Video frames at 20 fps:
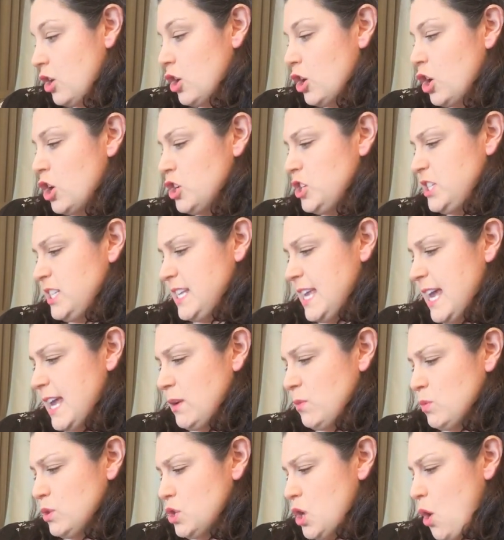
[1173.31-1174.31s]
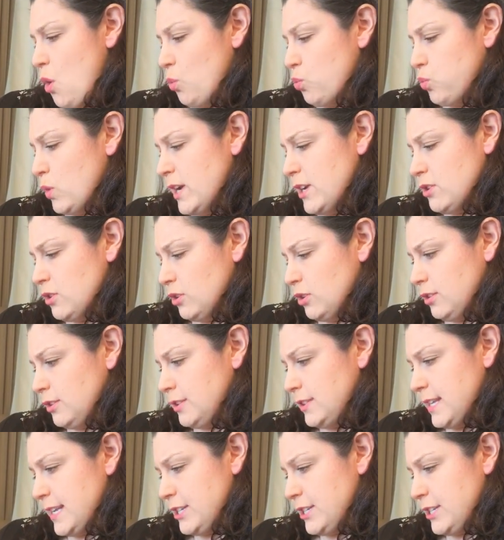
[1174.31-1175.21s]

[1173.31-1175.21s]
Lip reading: Her skin was all wrinkled,